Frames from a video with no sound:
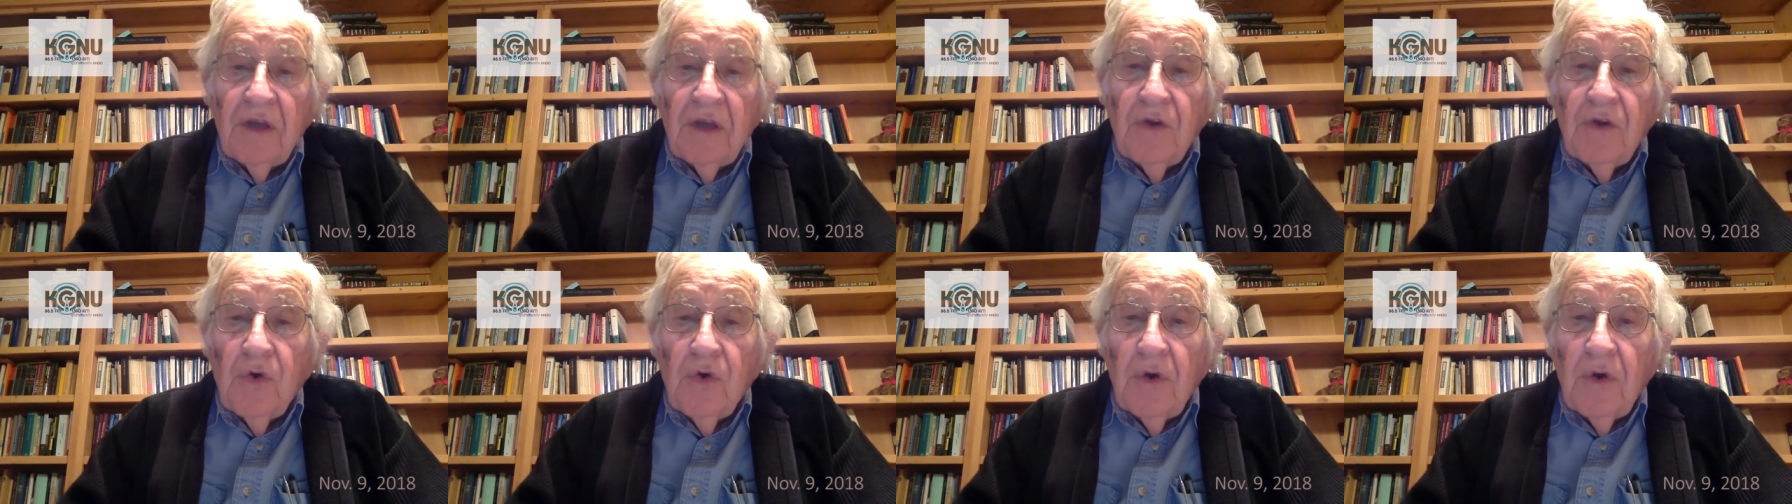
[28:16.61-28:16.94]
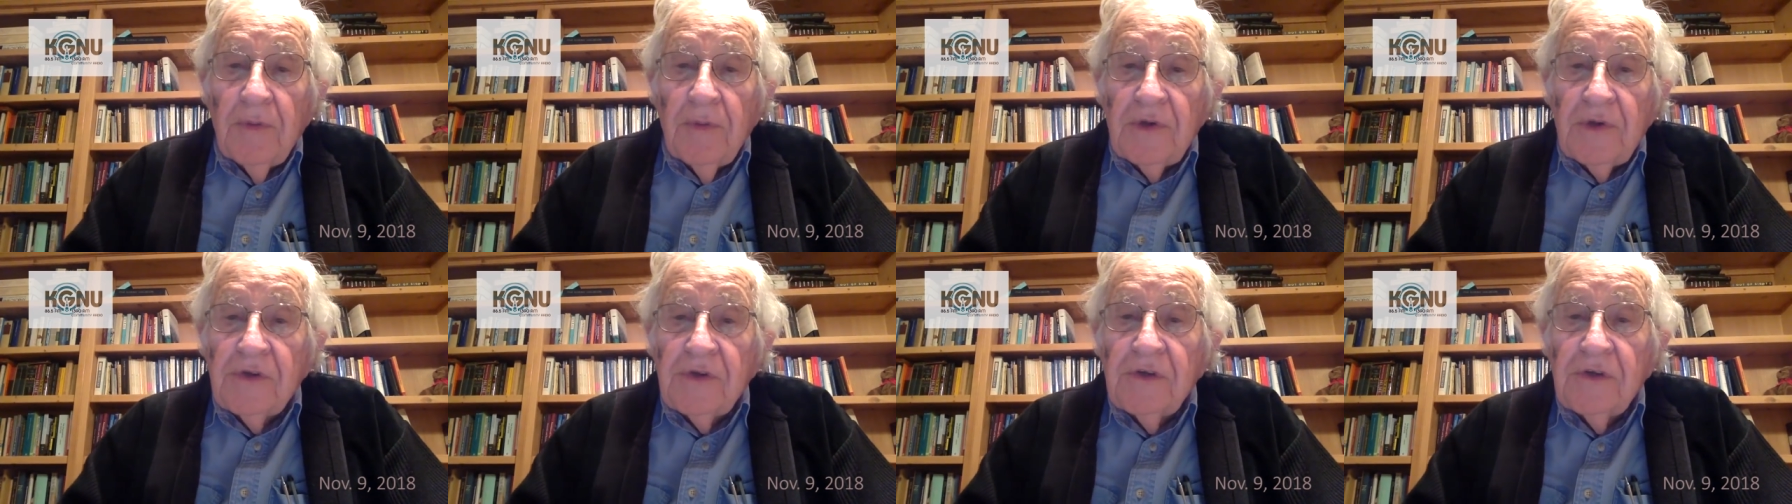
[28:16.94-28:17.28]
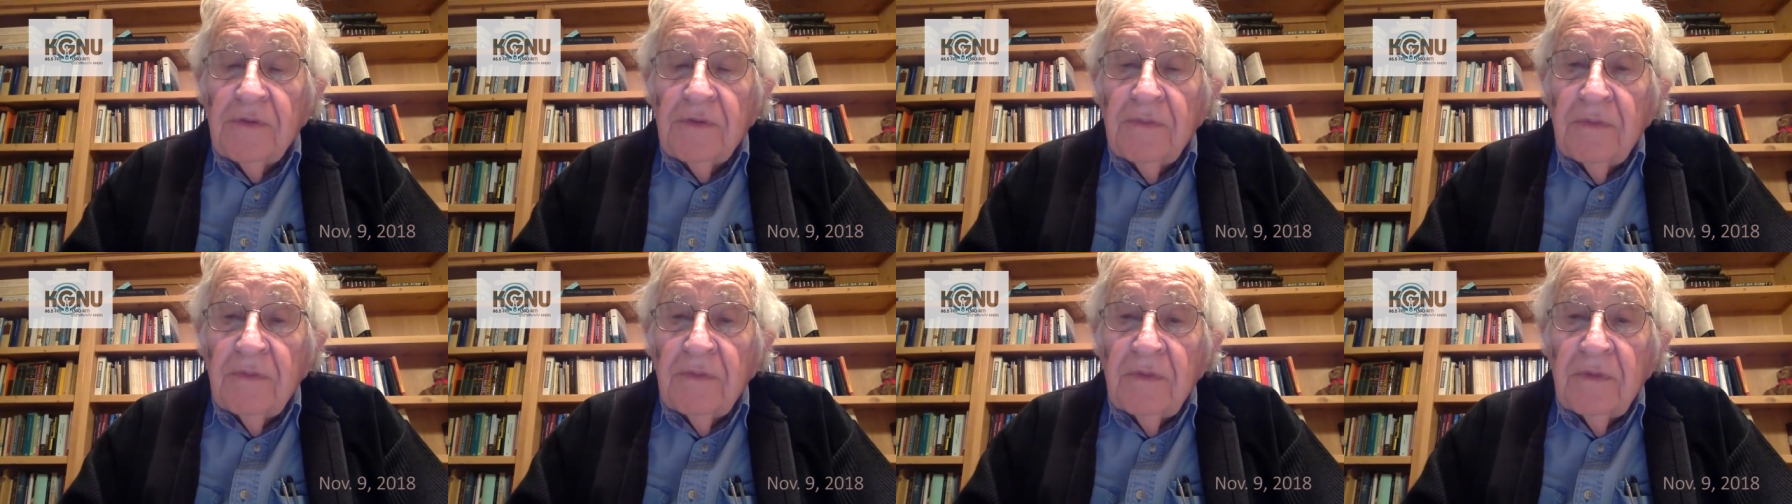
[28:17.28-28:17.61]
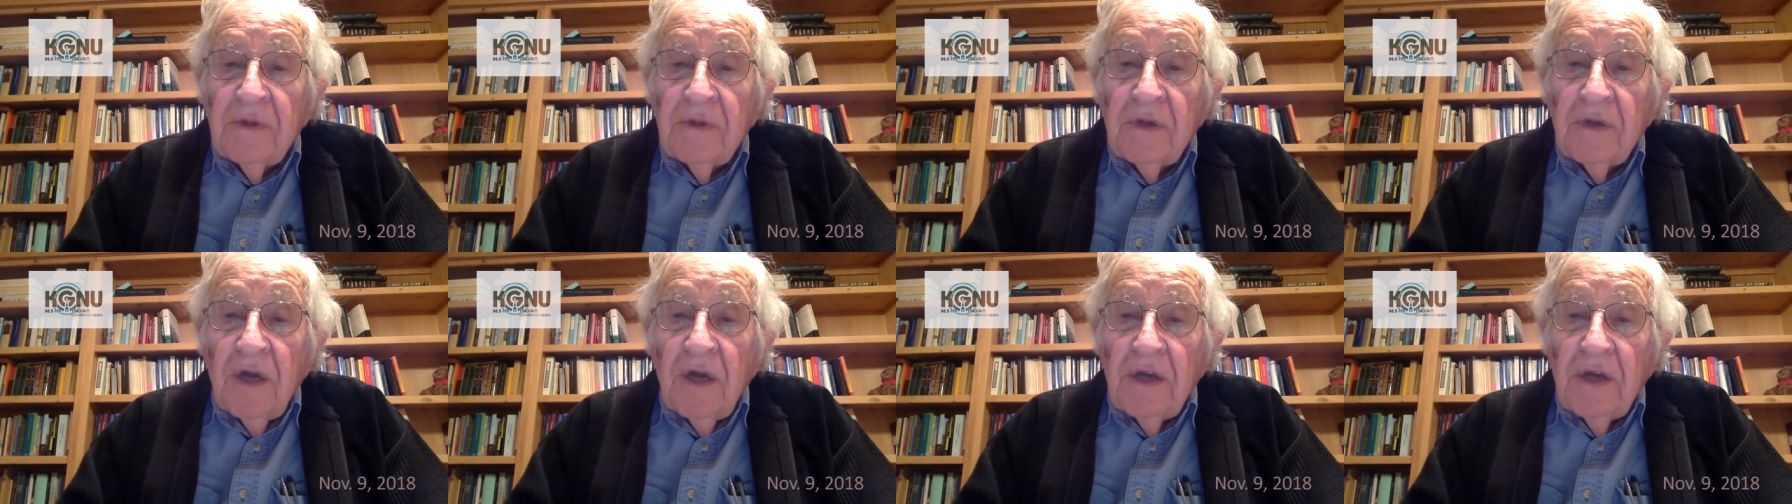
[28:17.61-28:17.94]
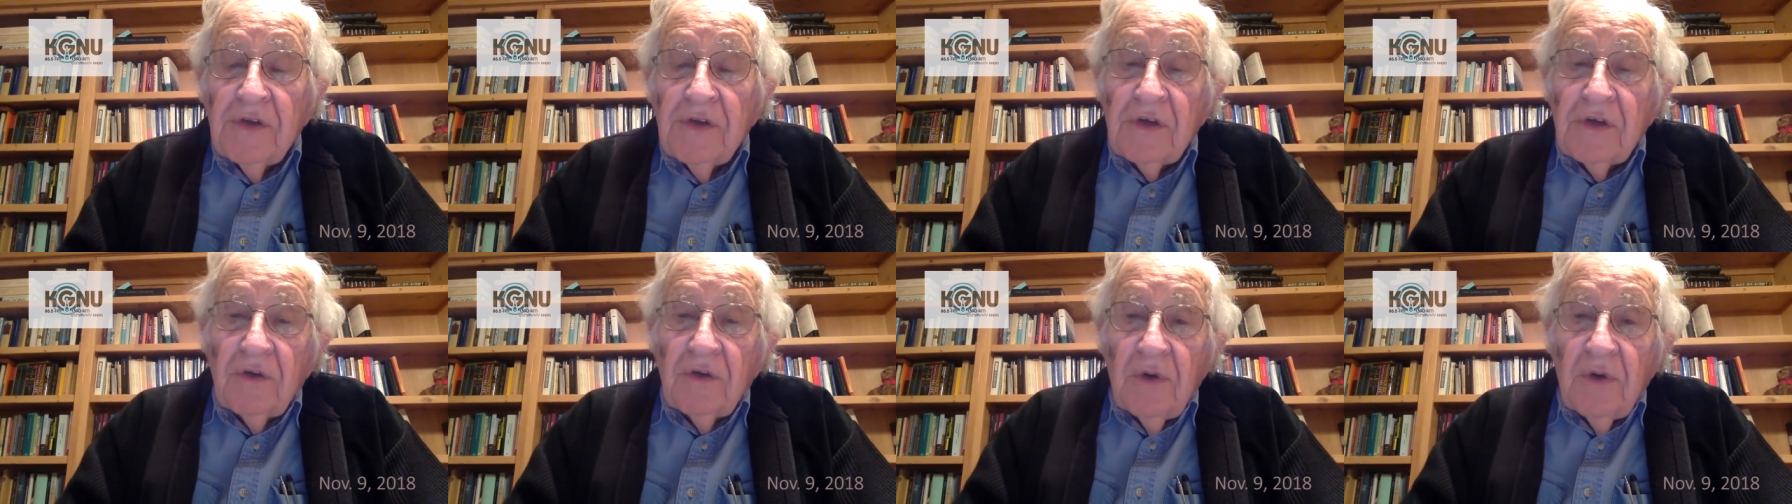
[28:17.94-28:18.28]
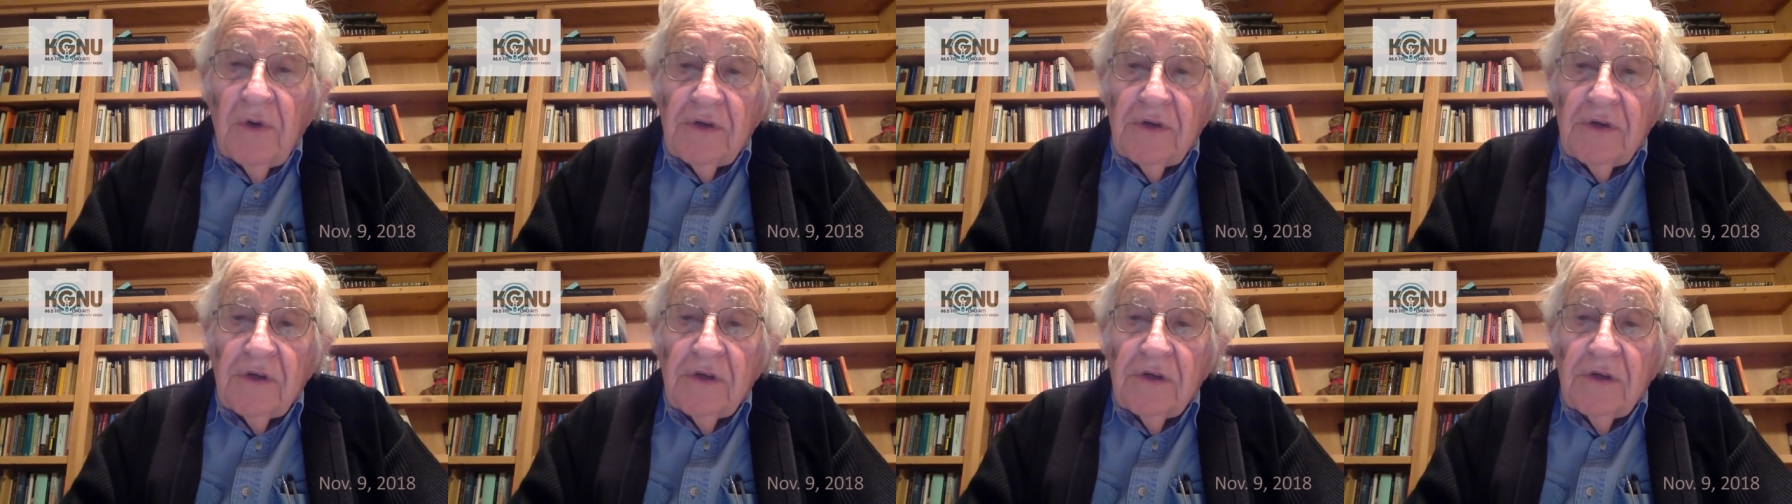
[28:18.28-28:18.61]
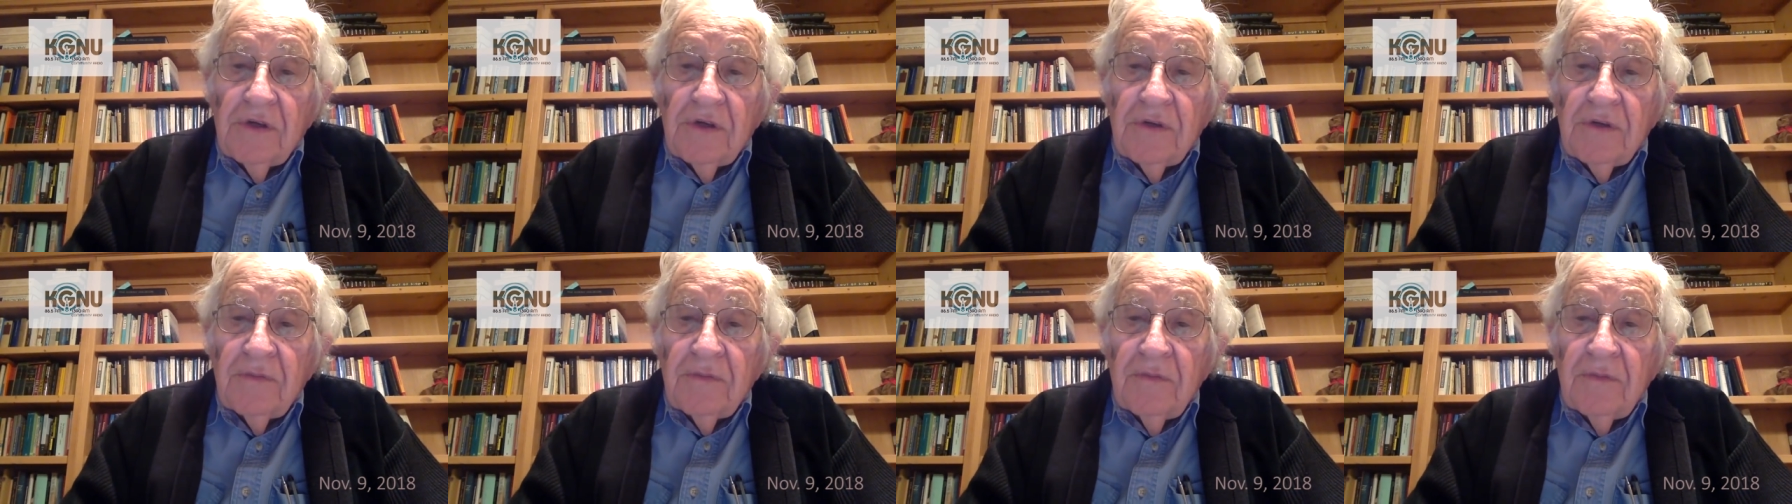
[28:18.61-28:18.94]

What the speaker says: enormous consequences.